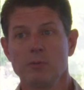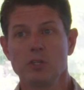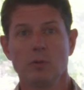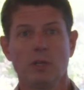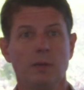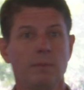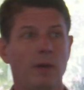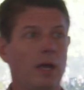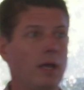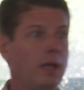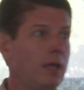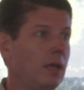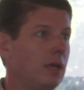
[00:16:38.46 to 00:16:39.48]
doing
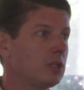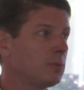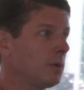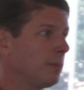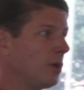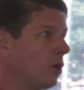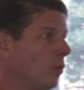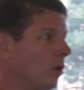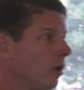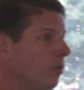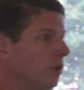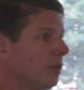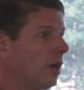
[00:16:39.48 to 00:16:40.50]
my experimental
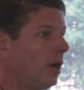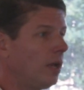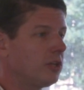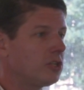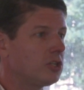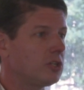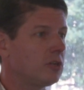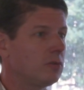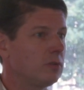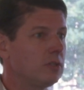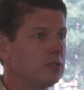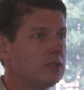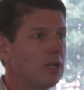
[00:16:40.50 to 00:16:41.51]
work with college
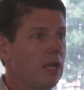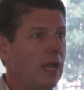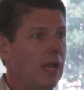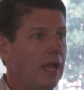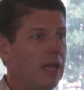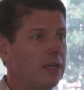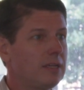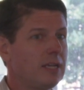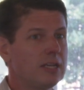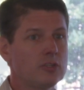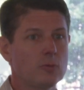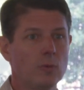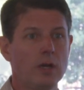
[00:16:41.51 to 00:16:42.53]
students, and
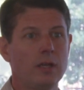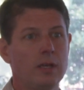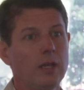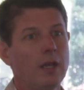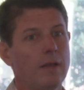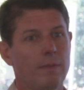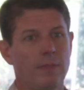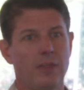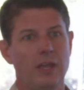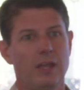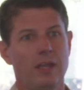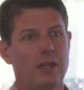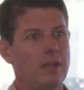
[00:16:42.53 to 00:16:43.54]
guess what?
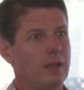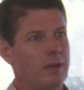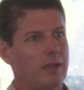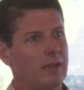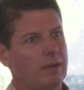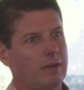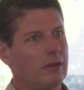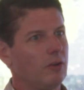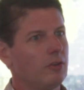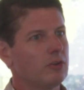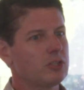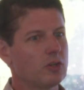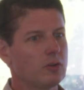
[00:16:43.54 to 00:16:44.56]
There
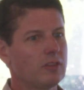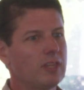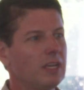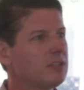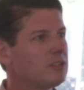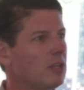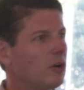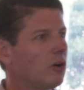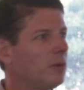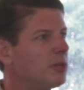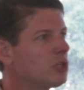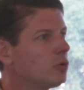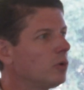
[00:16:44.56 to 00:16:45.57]
are certain things that are going
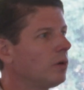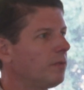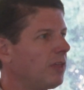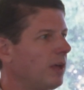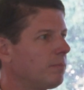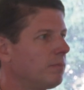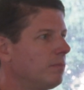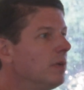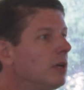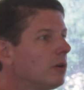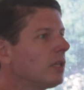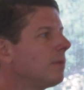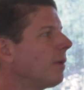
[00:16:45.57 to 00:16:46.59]
to be true of them
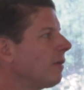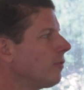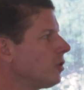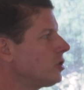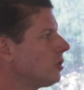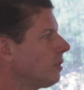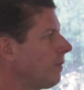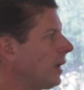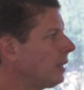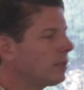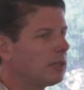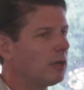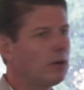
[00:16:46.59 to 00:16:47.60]
merely by virtue of the
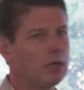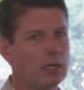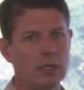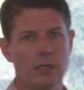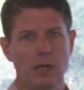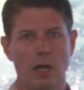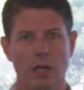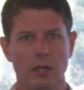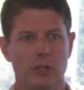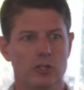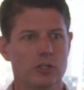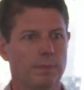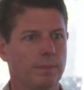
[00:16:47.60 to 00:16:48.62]
fact that they're in
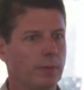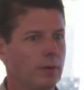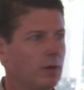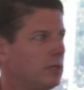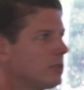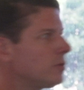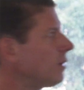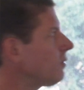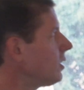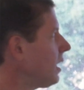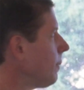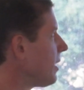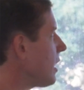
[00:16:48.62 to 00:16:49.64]
college. Right? So we have
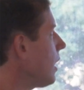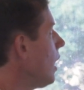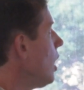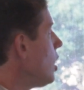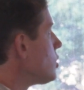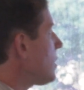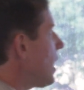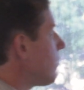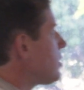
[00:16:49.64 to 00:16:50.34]
to think about that. So we have